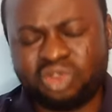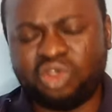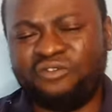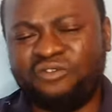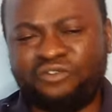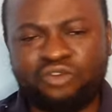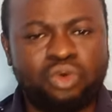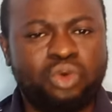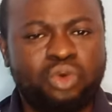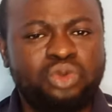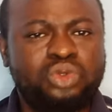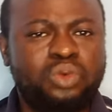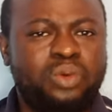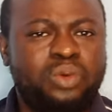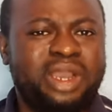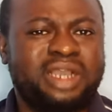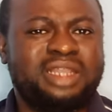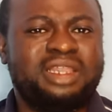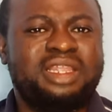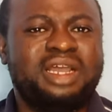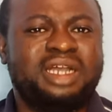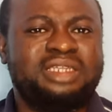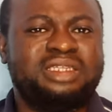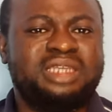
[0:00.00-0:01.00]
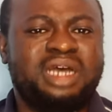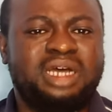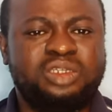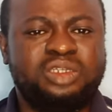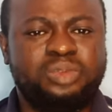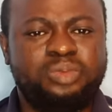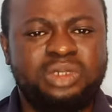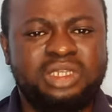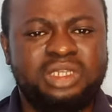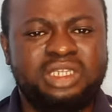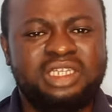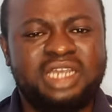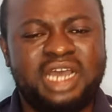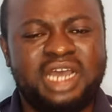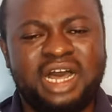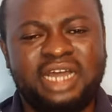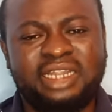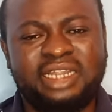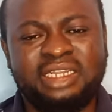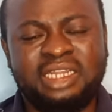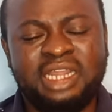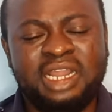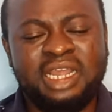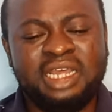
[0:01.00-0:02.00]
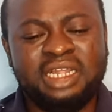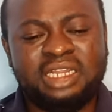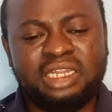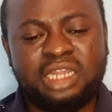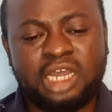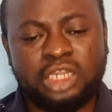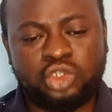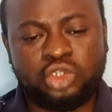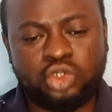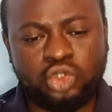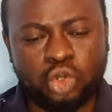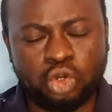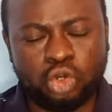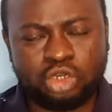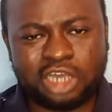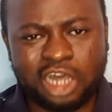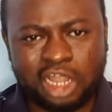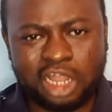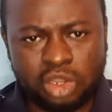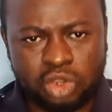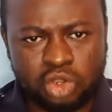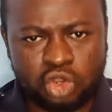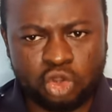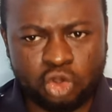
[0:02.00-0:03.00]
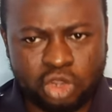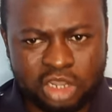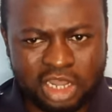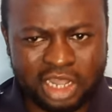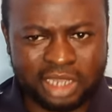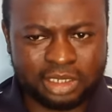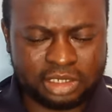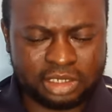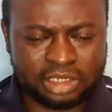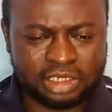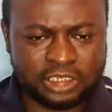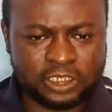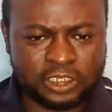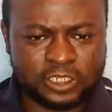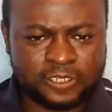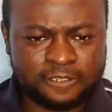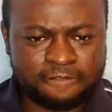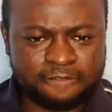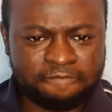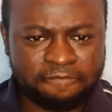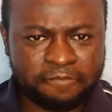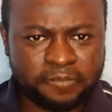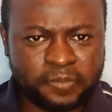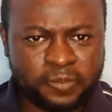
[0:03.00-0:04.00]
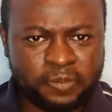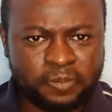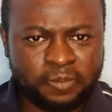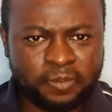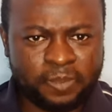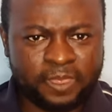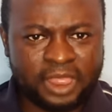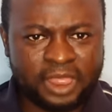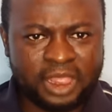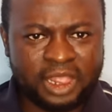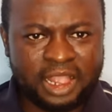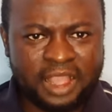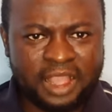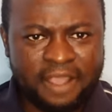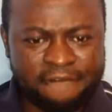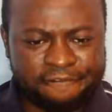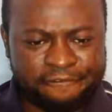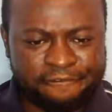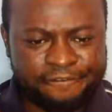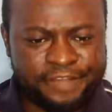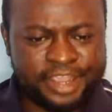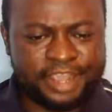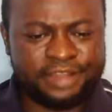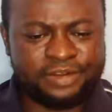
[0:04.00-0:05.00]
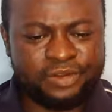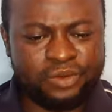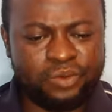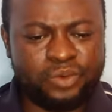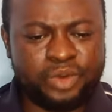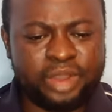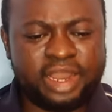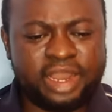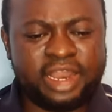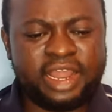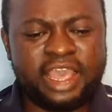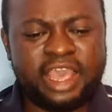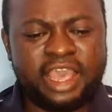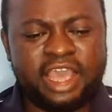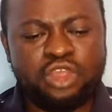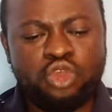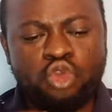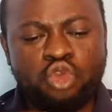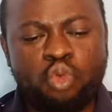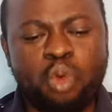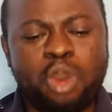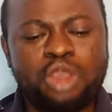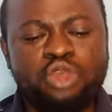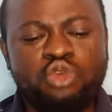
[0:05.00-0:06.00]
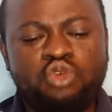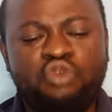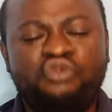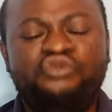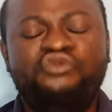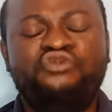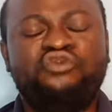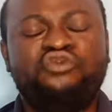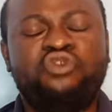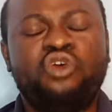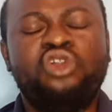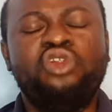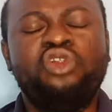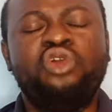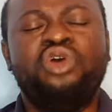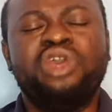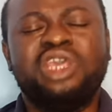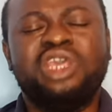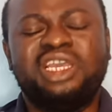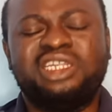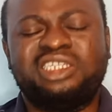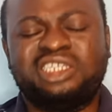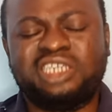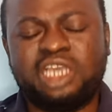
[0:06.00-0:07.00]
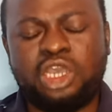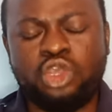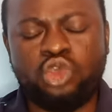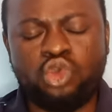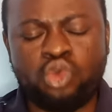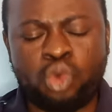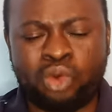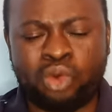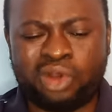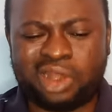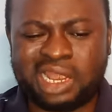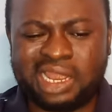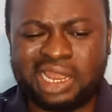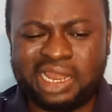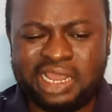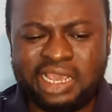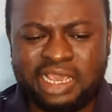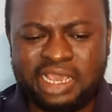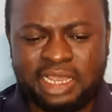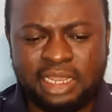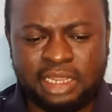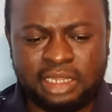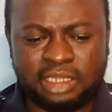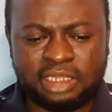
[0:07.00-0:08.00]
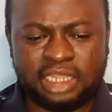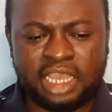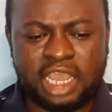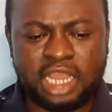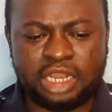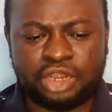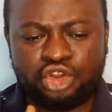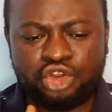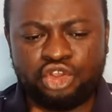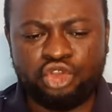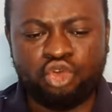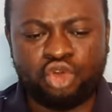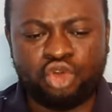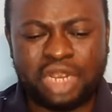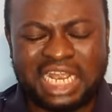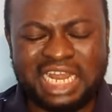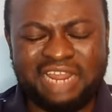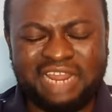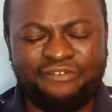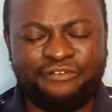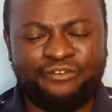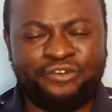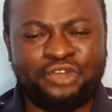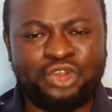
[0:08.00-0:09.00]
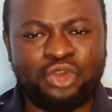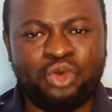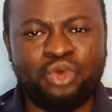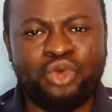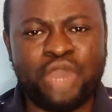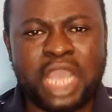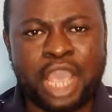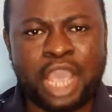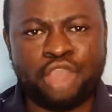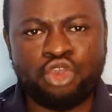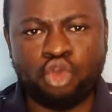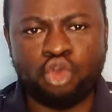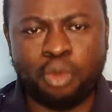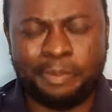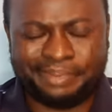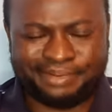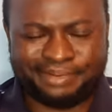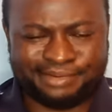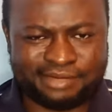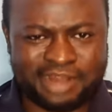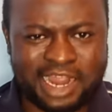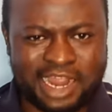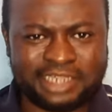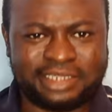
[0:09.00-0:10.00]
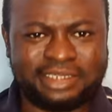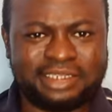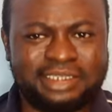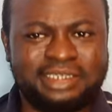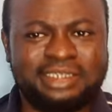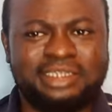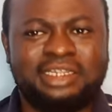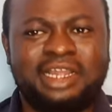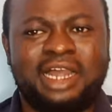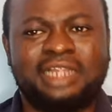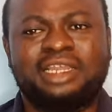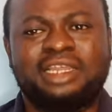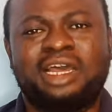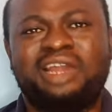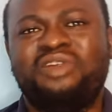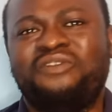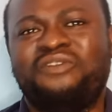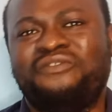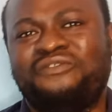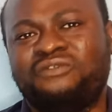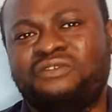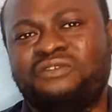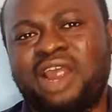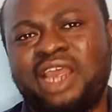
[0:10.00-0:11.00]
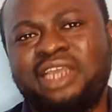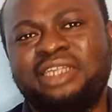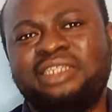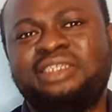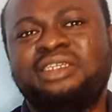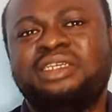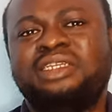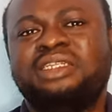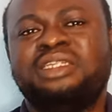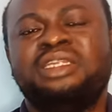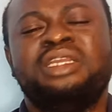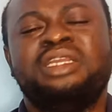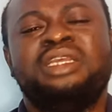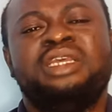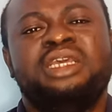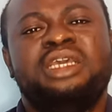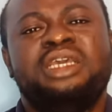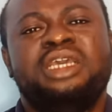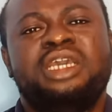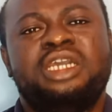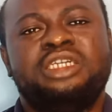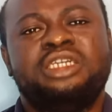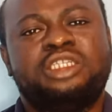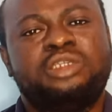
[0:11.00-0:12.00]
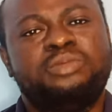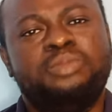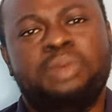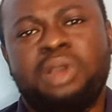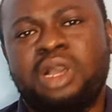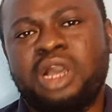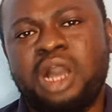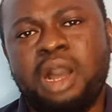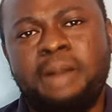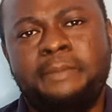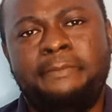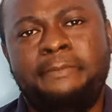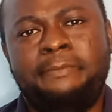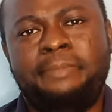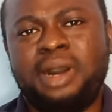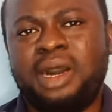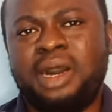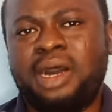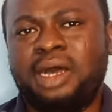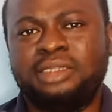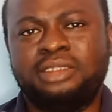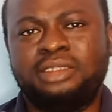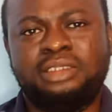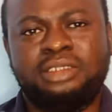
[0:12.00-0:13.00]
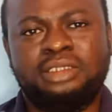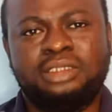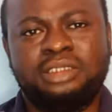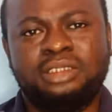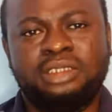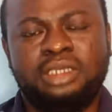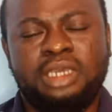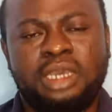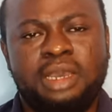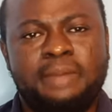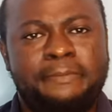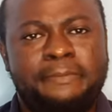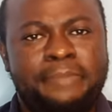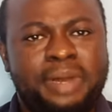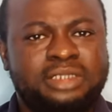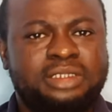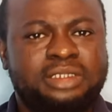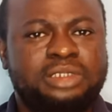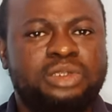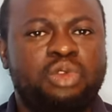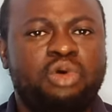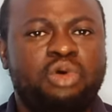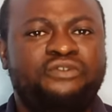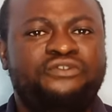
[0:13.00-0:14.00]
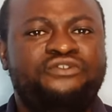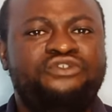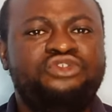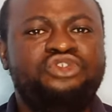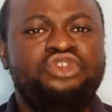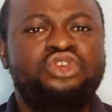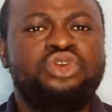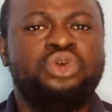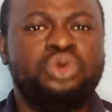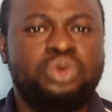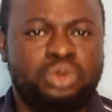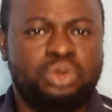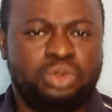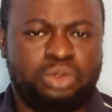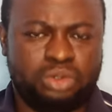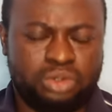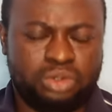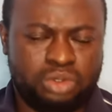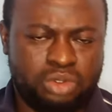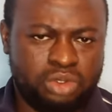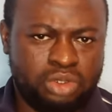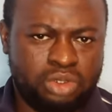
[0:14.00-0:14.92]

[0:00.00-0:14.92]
lot of good work that has been done that you can look at it very well, and you, when you follow it and you read and you review and you practice that kind of writing, it becomes part and parcel of you.